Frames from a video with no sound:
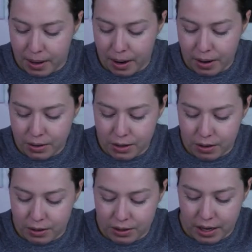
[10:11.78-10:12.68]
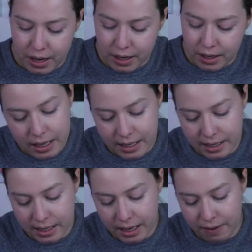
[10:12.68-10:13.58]
it also is like, it
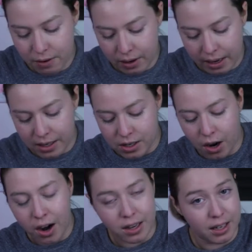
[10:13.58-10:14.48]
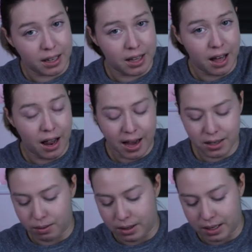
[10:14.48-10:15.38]
doesn't give you like the dots like the
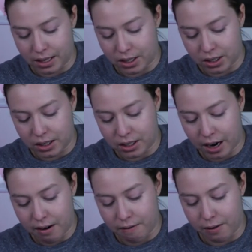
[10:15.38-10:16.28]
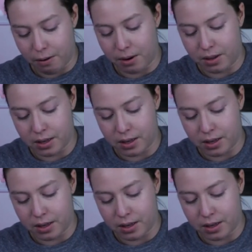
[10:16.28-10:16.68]
last one did. It's just styrofoam on